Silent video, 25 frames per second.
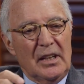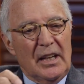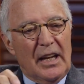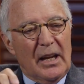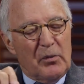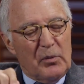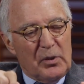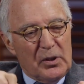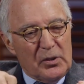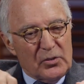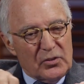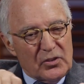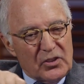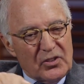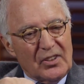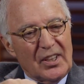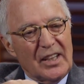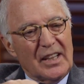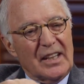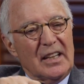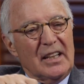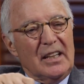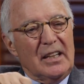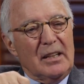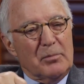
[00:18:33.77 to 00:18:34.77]
and we used to
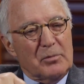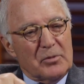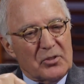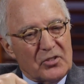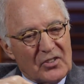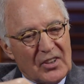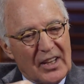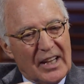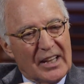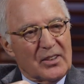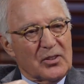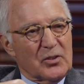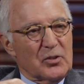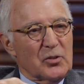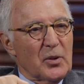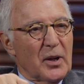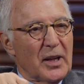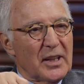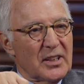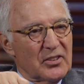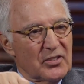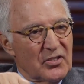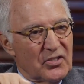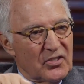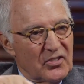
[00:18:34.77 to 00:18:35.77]
take a hemostat and
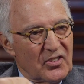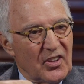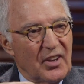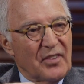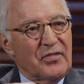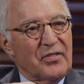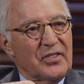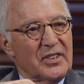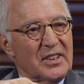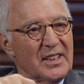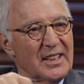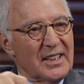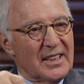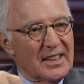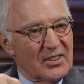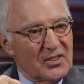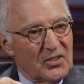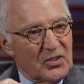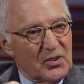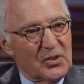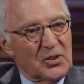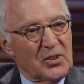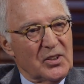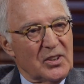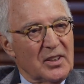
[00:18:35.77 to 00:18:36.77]
try to stuff it
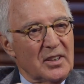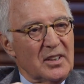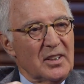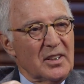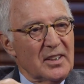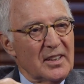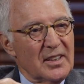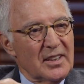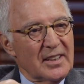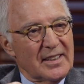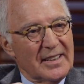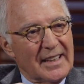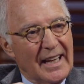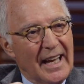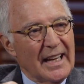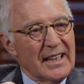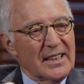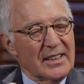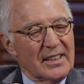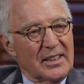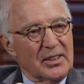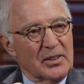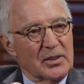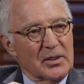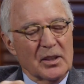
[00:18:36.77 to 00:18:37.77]
into the
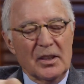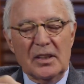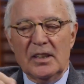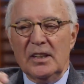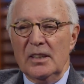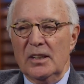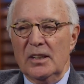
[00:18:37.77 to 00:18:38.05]
dilator.